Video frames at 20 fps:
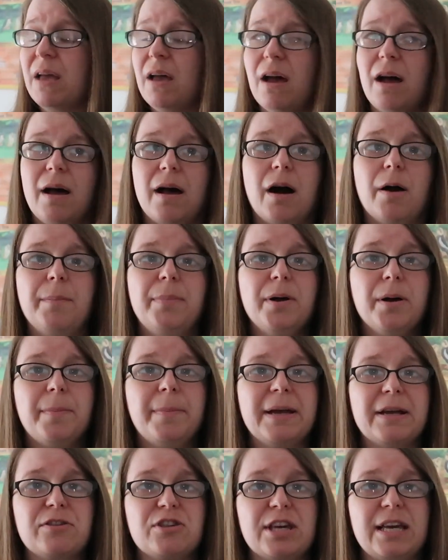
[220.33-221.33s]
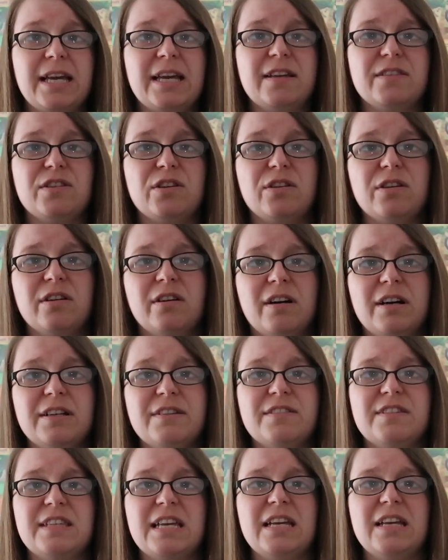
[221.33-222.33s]
I'll put a picture here so you can kind of
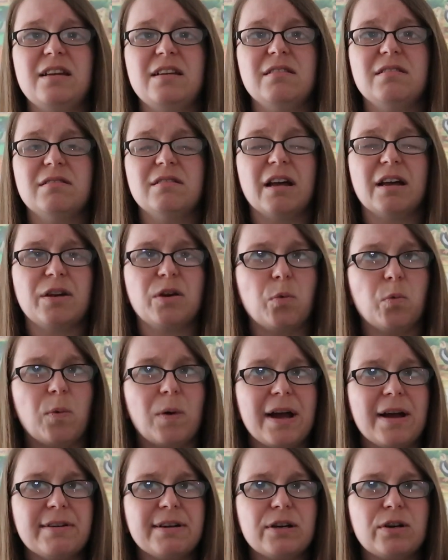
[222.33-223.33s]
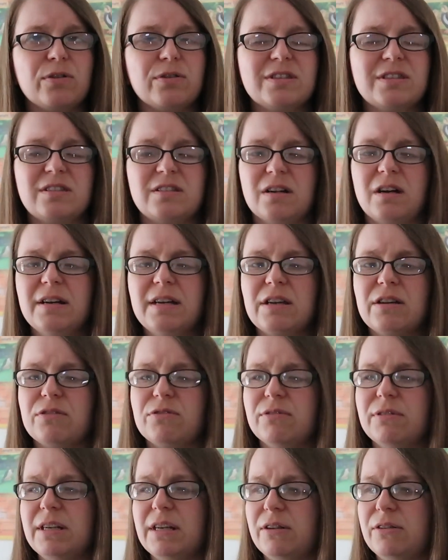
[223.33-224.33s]
see like where it got stuck. It was
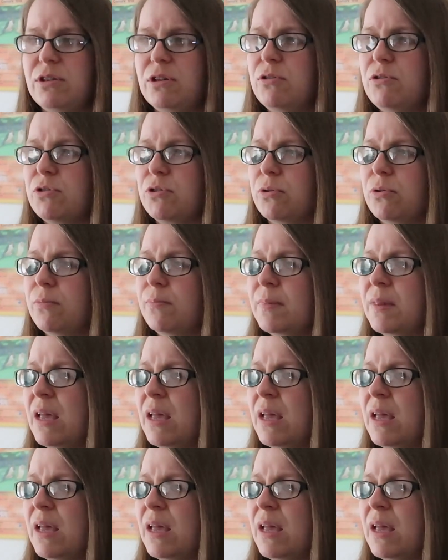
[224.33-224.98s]
really unusual.